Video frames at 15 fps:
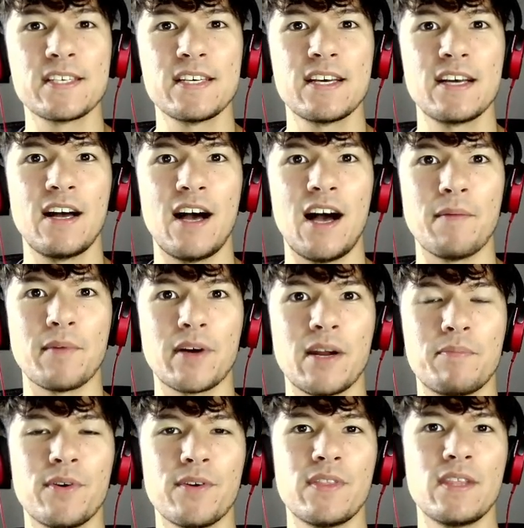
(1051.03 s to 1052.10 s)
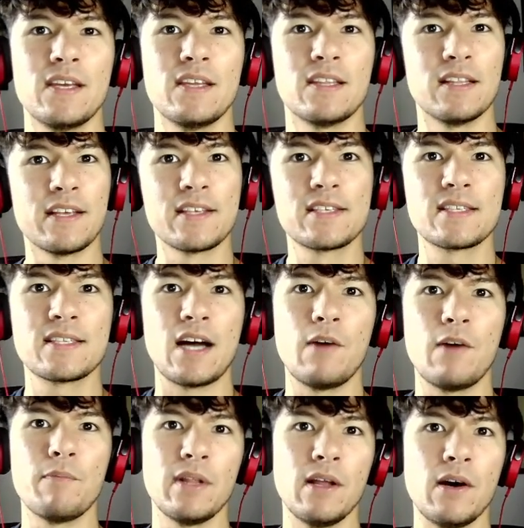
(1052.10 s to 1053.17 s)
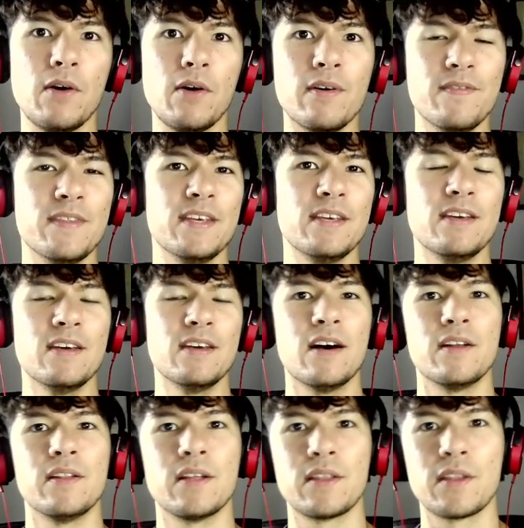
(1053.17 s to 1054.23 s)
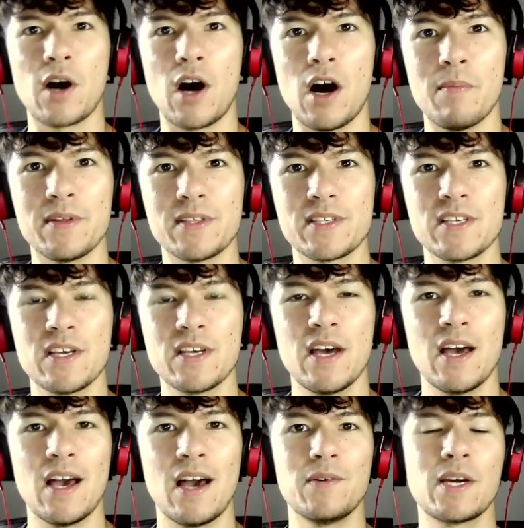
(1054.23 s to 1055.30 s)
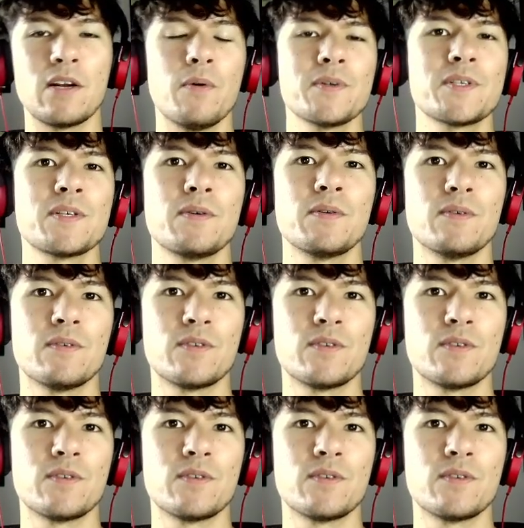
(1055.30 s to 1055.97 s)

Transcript: I'm gonna put the links down below in the comments. And you can also join